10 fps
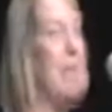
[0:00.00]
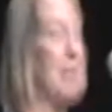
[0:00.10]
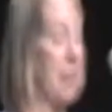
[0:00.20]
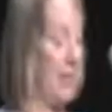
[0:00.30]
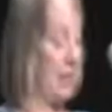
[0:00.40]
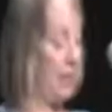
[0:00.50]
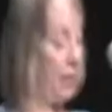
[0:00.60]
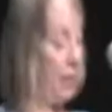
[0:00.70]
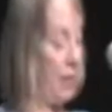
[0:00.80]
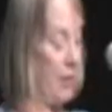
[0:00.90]
written in
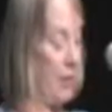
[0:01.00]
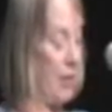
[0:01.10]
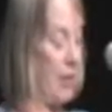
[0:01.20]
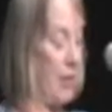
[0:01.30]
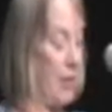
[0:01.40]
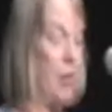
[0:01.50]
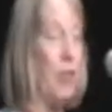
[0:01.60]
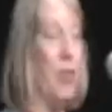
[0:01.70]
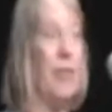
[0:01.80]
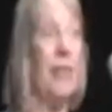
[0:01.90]
France
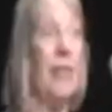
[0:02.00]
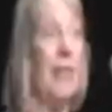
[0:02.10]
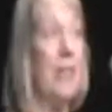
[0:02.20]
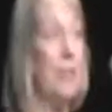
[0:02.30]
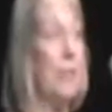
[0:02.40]
during the heat